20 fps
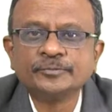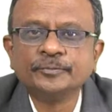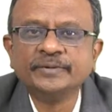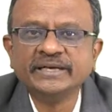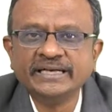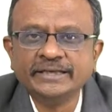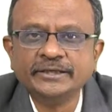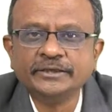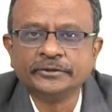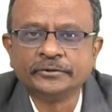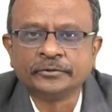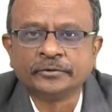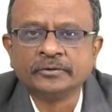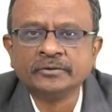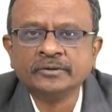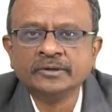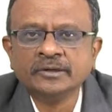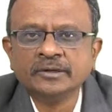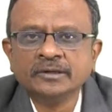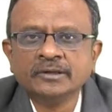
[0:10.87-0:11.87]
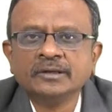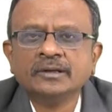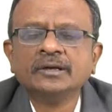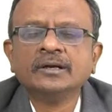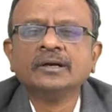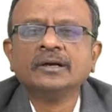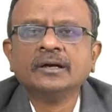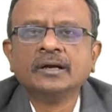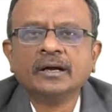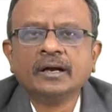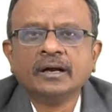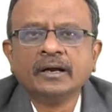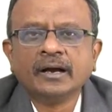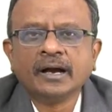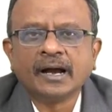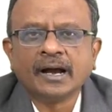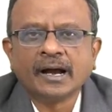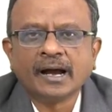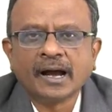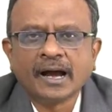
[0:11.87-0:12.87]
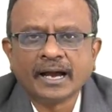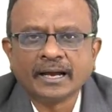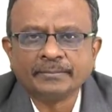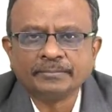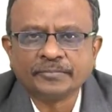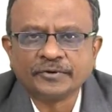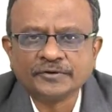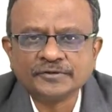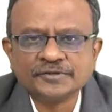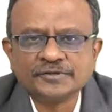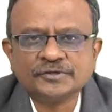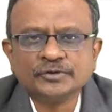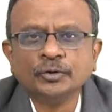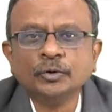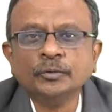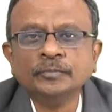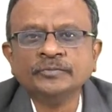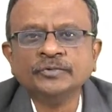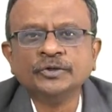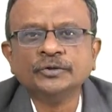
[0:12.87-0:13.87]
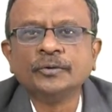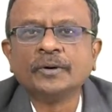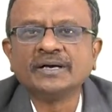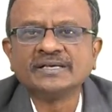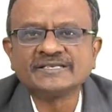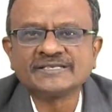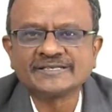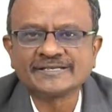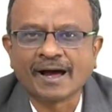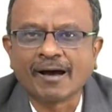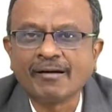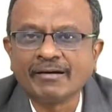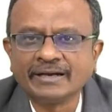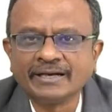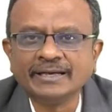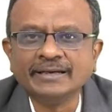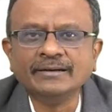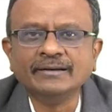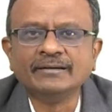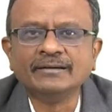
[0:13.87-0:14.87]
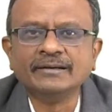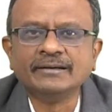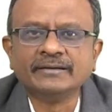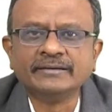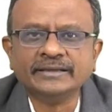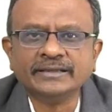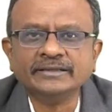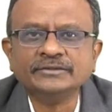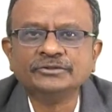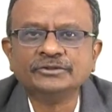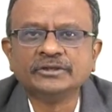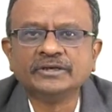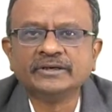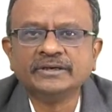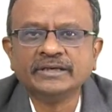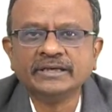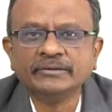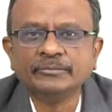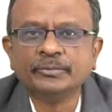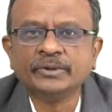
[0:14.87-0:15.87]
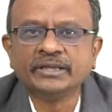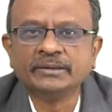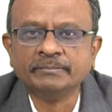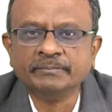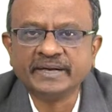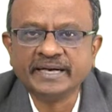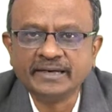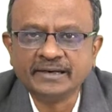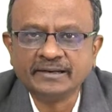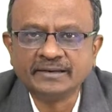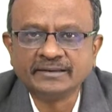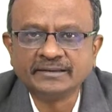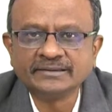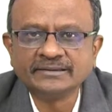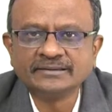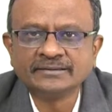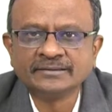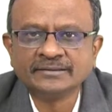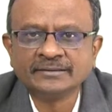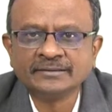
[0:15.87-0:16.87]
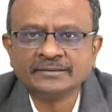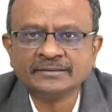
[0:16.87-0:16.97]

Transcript: video, I presume you are starting a learning journey with Middle Earth